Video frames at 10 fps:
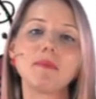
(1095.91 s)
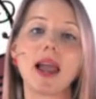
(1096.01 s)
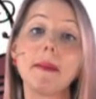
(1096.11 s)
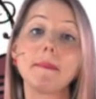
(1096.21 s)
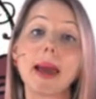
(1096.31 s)

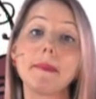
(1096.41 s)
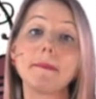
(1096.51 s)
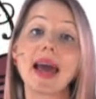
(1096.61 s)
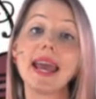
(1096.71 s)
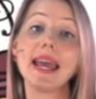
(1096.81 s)
Play, play,
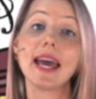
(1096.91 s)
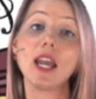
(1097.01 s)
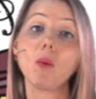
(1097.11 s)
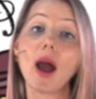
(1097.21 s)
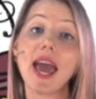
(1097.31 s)
play,
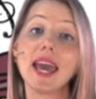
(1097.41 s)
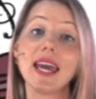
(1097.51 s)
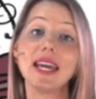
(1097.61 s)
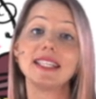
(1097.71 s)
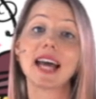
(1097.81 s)
and
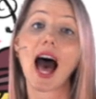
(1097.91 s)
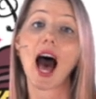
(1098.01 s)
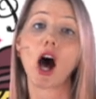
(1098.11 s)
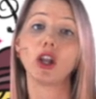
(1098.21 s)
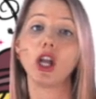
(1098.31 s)
way
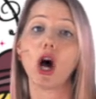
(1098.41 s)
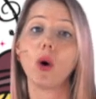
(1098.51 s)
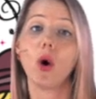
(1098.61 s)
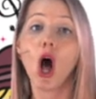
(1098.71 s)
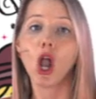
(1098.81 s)
down
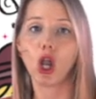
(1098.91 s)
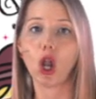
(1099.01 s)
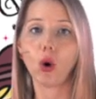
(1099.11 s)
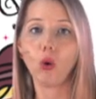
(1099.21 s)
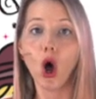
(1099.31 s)
low,
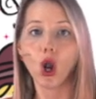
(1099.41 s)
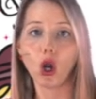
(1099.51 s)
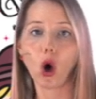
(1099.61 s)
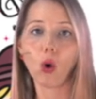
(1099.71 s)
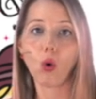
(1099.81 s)
low,
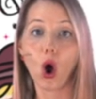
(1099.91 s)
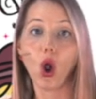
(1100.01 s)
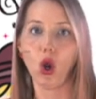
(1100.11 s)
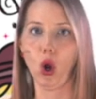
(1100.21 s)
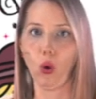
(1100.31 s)
low,
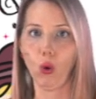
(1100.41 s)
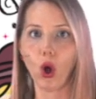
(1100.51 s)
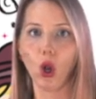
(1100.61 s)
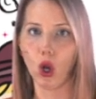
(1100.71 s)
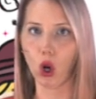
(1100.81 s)
low,
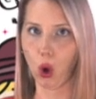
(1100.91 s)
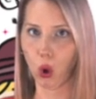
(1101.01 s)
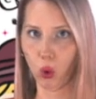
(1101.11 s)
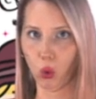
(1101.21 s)
low.